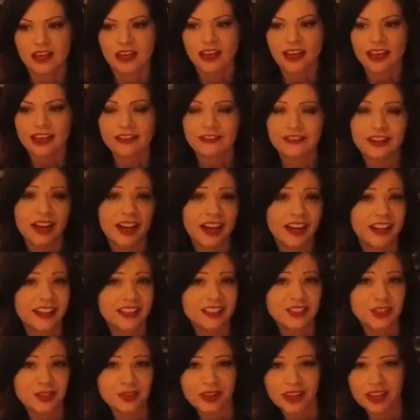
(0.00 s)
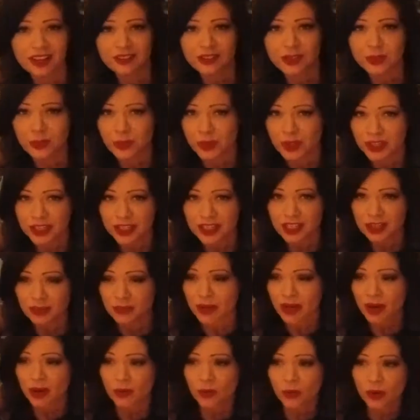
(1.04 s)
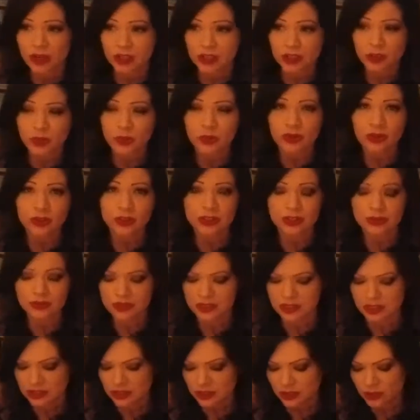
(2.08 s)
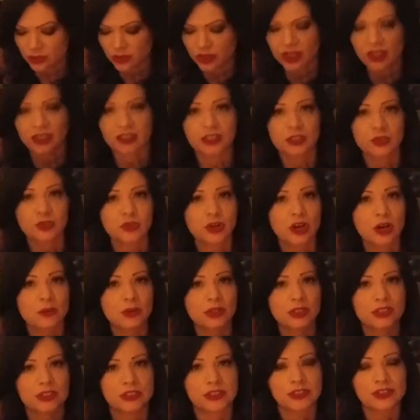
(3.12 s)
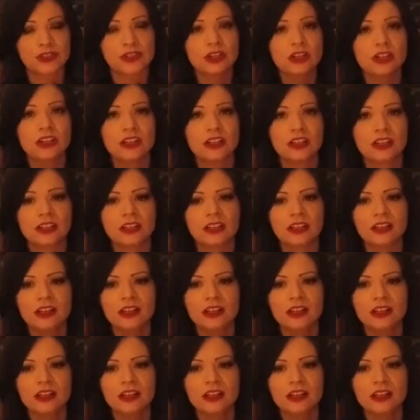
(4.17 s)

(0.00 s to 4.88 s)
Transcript: if I don't have to worry about what you're doing or what kind of drama you're starting,